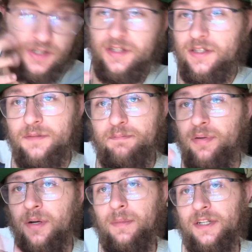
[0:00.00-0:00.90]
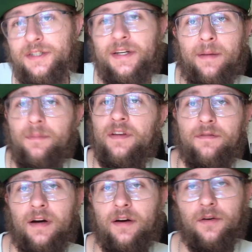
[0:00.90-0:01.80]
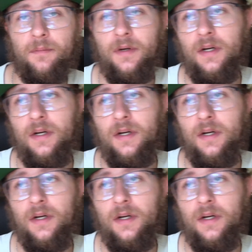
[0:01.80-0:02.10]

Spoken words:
this is pretty much an empty firearm.